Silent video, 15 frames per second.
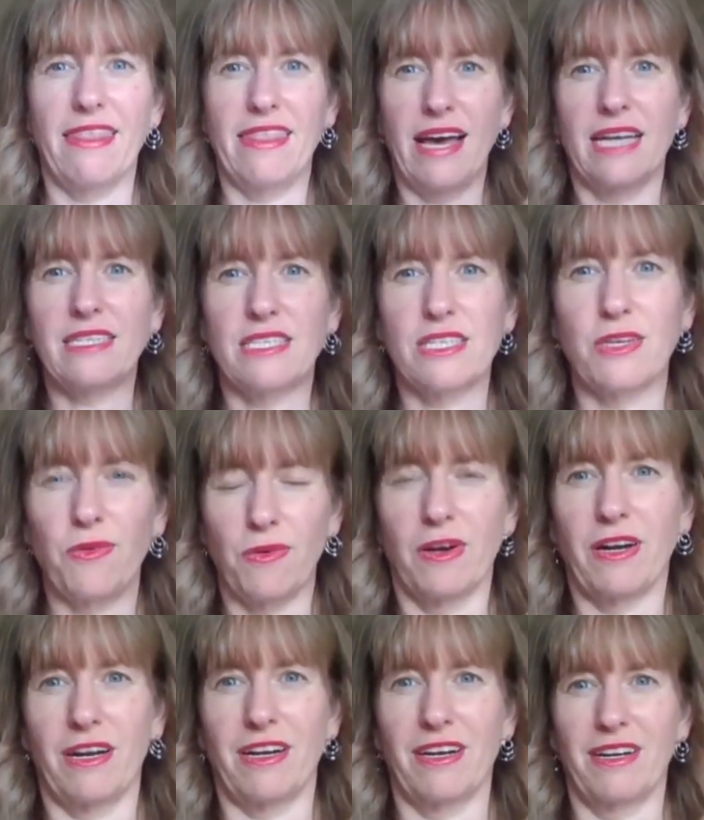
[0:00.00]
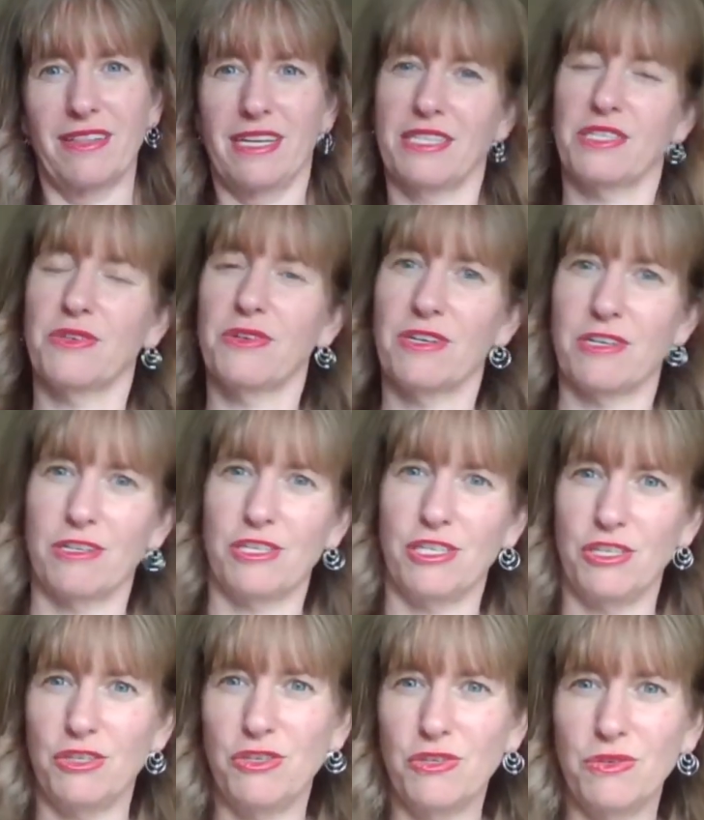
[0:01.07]
That's an order. That's an order to
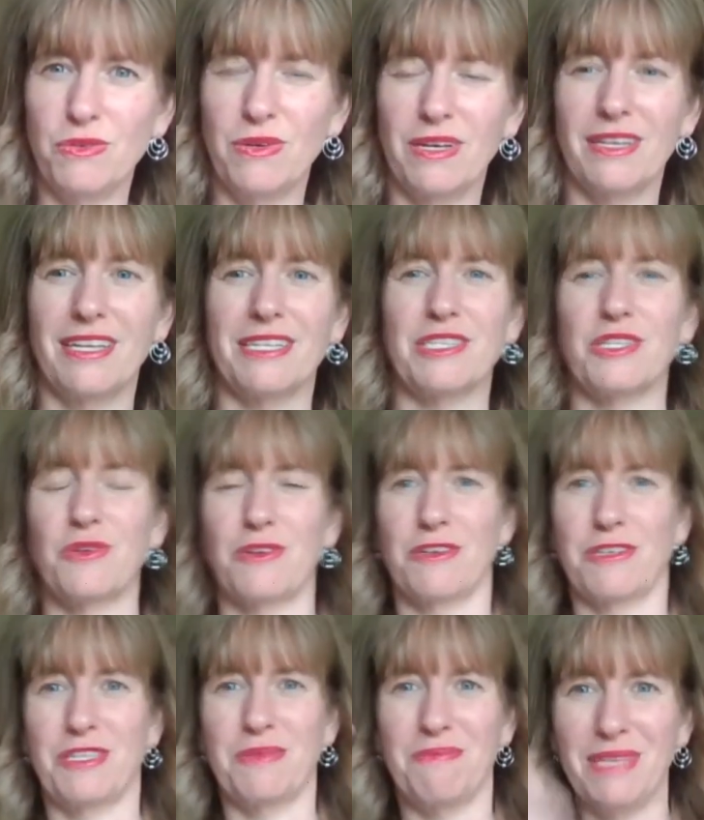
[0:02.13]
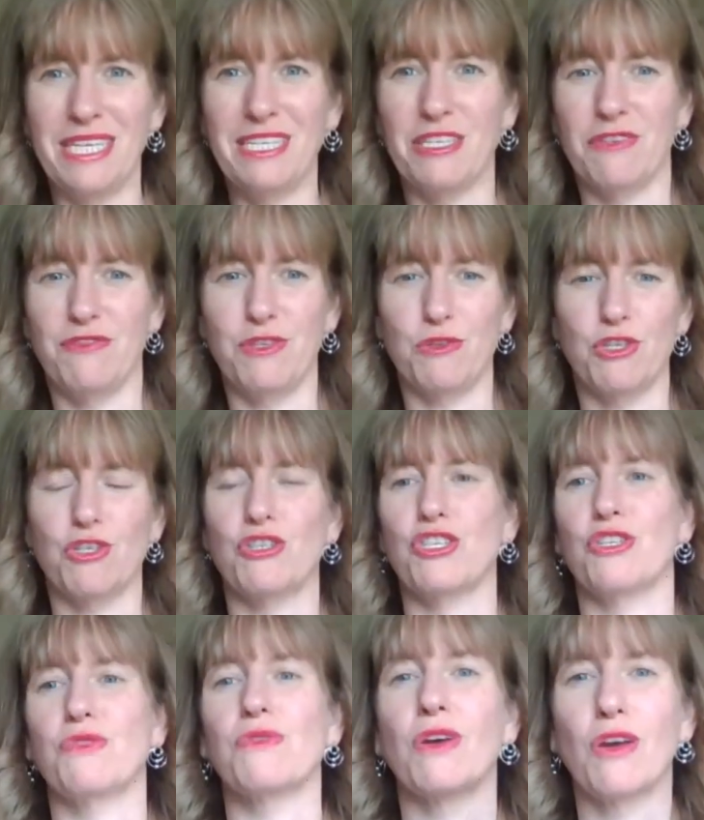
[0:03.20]
you. That's an order to me, to future
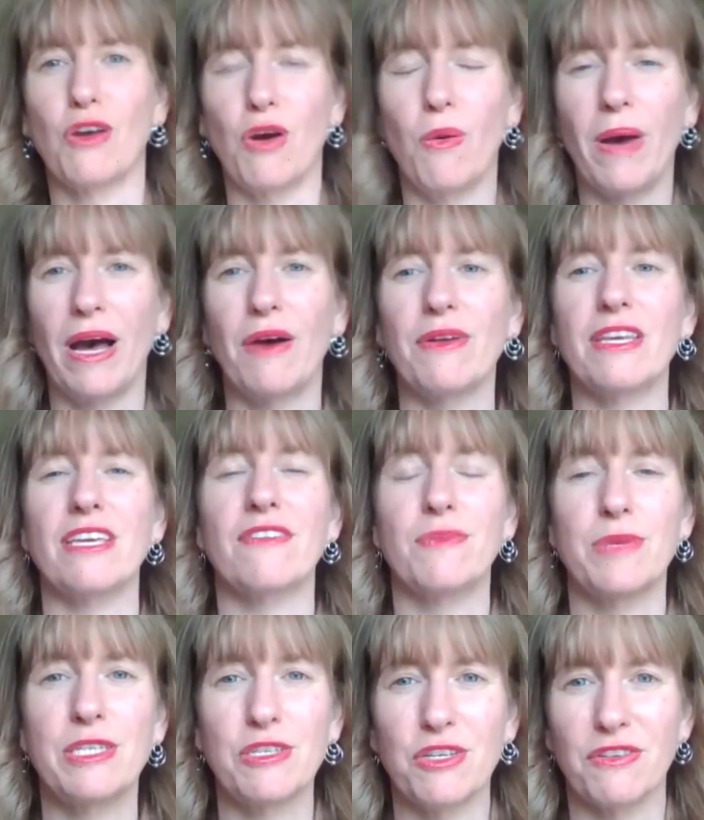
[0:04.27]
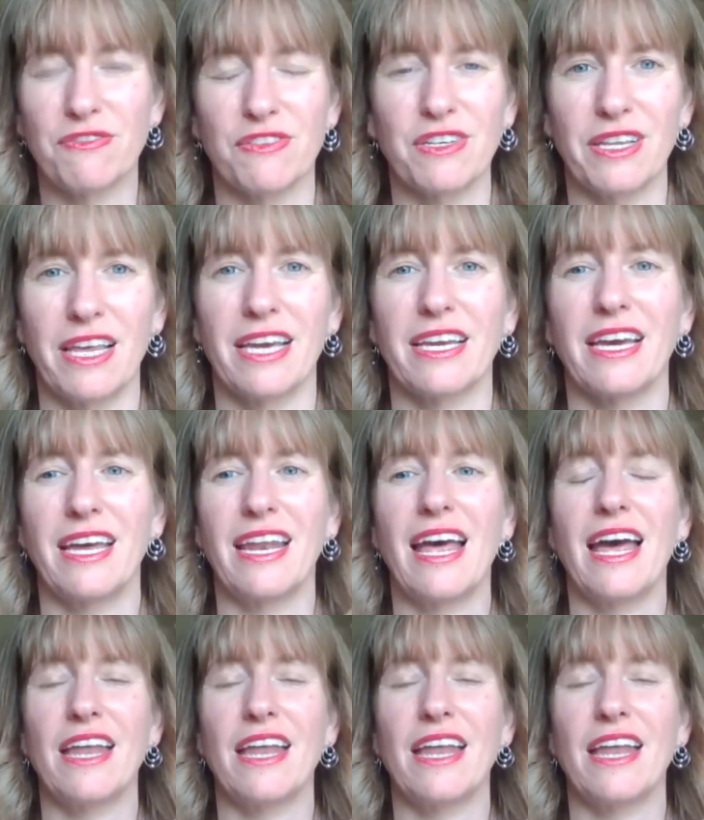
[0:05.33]
June. Go out, even when you don't feel like it.